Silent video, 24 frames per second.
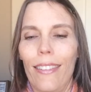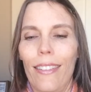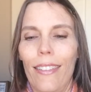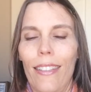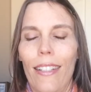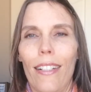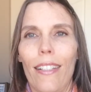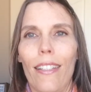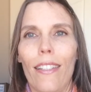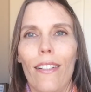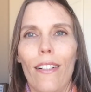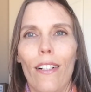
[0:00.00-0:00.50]

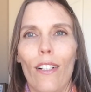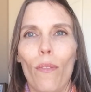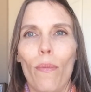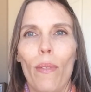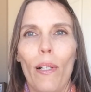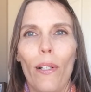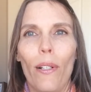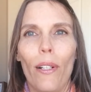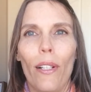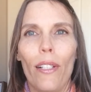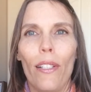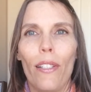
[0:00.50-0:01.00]
That's not
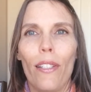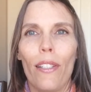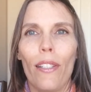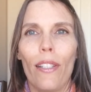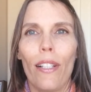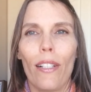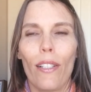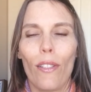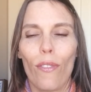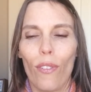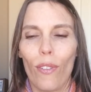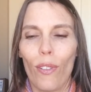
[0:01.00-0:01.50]
about us,
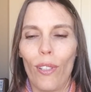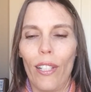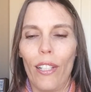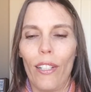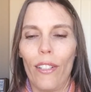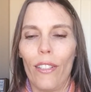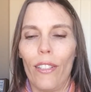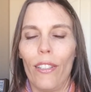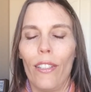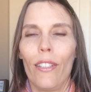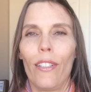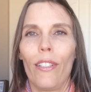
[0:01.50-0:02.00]
that's for
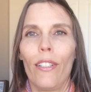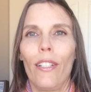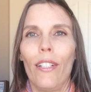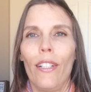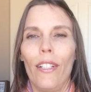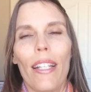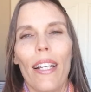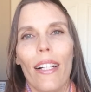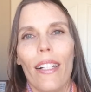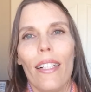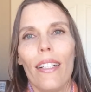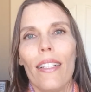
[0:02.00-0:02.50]
later.
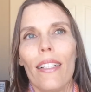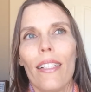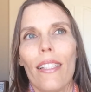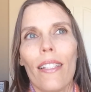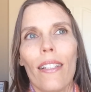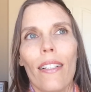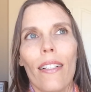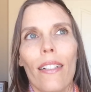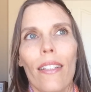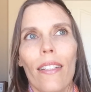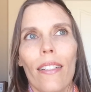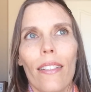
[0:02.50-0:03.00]
Yeah,
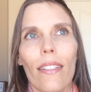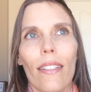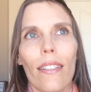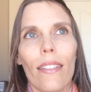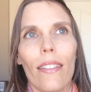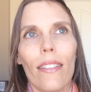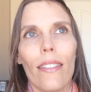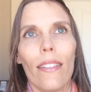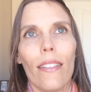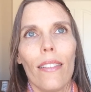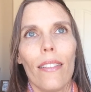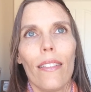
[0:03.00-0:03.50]
it's
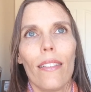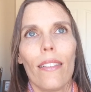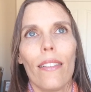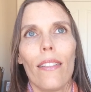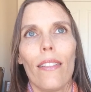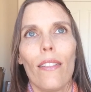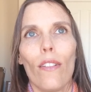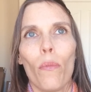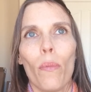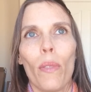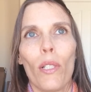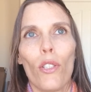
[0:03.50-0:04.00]
not
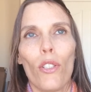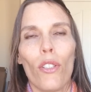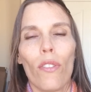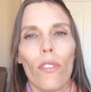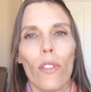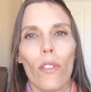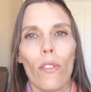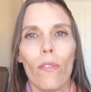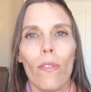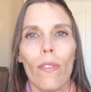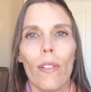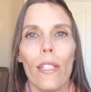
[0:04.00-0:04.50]
so much
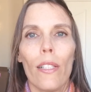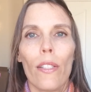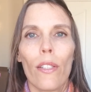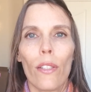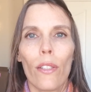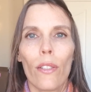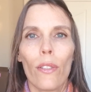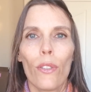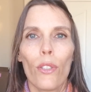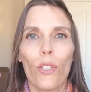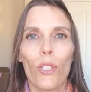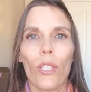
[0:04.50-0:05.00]
of a
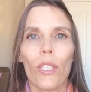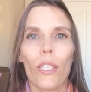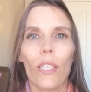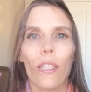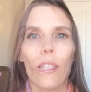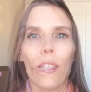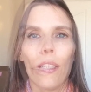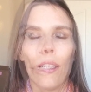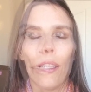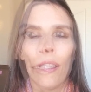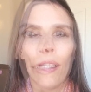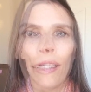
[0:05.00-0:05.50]

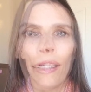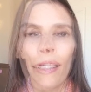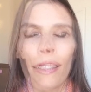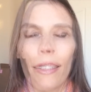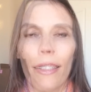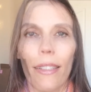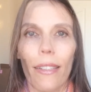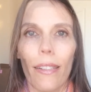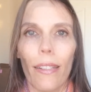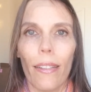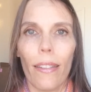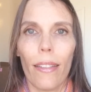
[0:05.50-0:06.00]
resolution. I
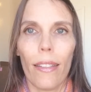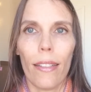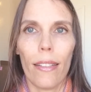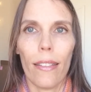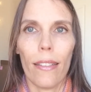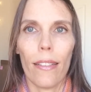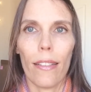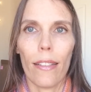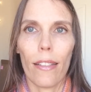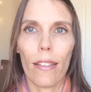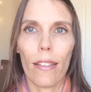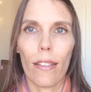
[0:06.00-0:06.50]
think that
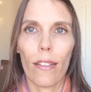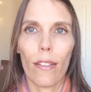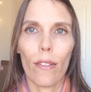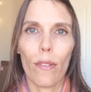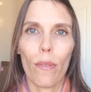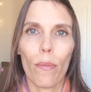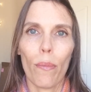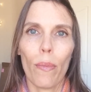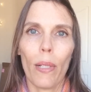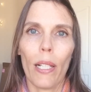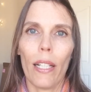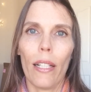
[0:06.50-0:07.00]
these
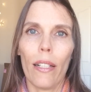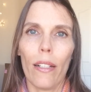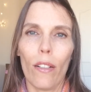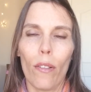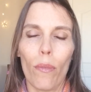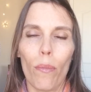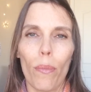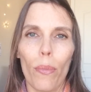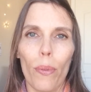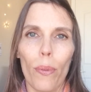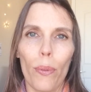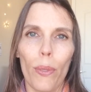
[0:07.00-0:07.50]
might
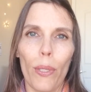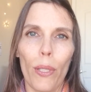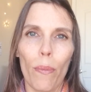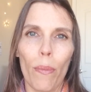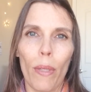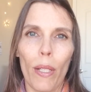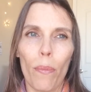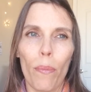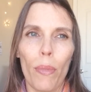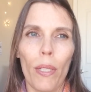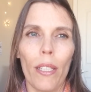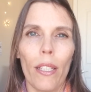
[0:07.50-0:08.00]
help. They
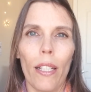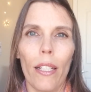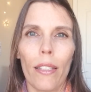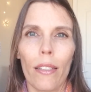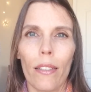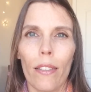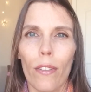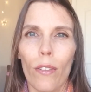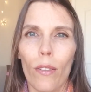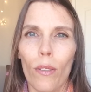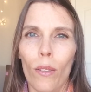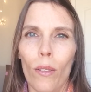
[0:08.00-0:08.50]
might be like
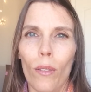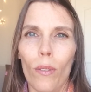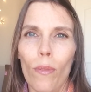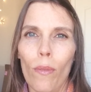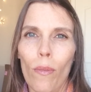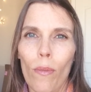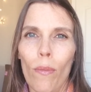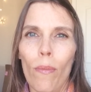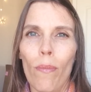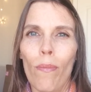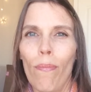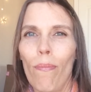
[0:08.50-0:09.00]
little
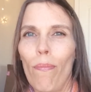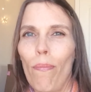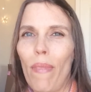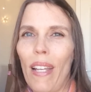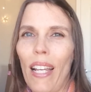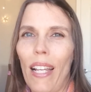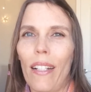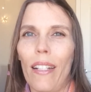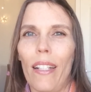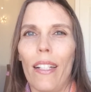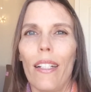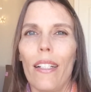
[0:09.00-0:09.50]

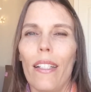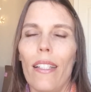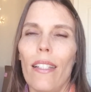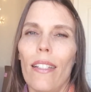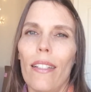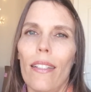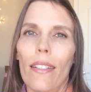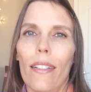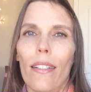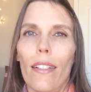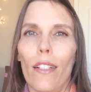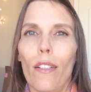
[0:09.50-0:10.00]

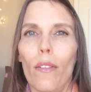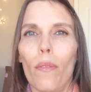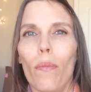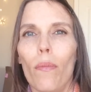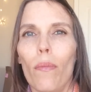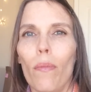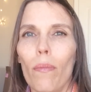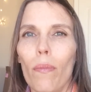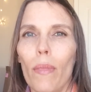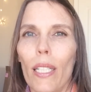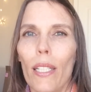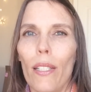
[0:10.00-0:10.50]
magnets to get
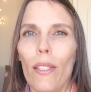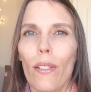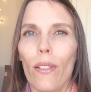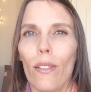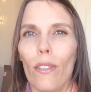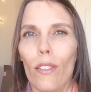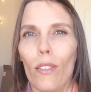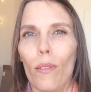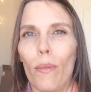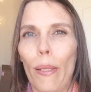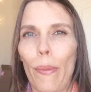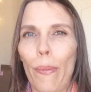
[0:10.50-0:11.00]
my
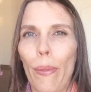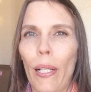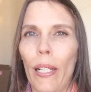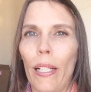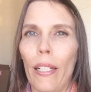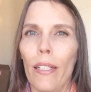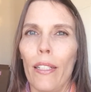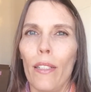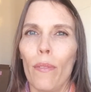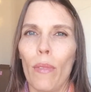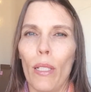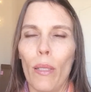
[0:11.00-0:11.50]
soul and my
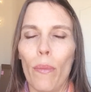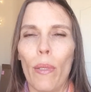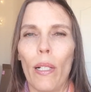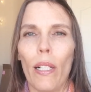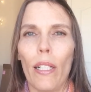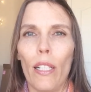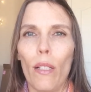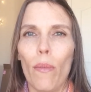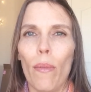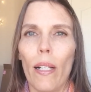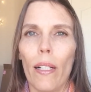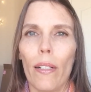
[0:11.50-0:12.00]
mind and my
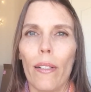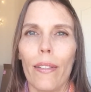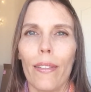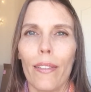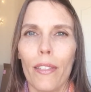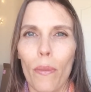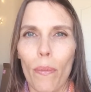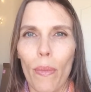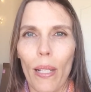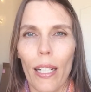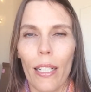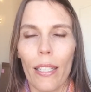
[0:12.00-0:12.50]
body back on
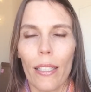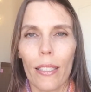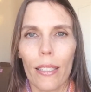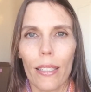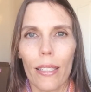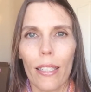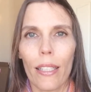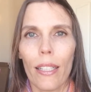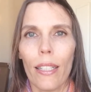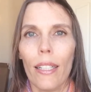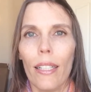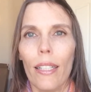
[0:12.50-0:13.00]
the mat,
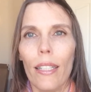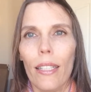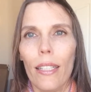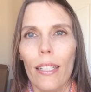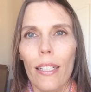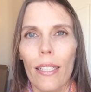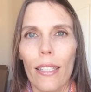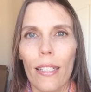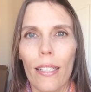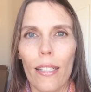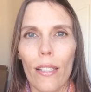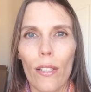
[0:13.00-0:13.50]
because
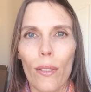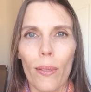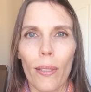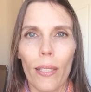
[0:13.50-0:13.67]
it's just